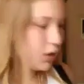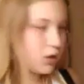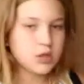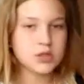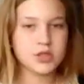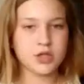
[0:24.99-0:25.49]

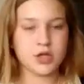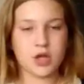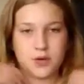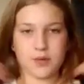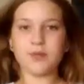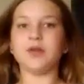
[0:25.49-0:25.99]
So
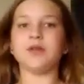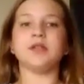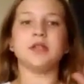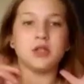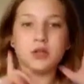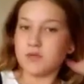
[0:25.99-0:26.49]
I'm
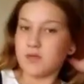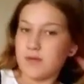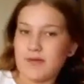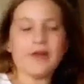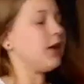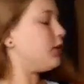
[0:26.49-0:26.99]
using use my
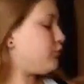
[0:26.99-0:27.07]
mirror